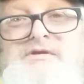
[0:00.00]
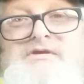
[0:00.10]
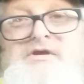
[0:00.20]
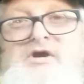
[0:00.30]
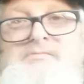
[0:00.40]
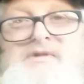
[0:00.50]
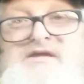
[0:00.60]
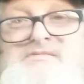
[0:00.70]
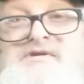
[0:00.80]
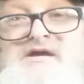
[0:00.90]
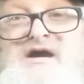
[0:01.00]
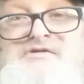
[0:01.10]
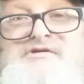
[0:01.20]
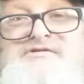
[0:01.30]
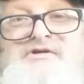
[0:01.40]
Y'all making me
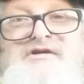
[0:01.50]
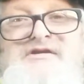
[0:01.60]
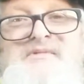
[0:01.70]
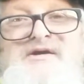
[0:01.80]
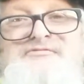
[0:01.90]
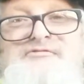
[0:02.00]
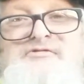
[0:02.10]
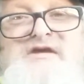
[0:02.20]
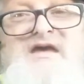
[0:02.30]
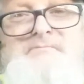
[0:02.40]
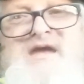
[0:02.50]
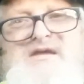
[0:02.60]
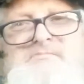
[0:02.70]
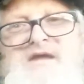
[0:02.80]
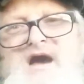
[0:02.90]
hungry talking about food. Yeah, making me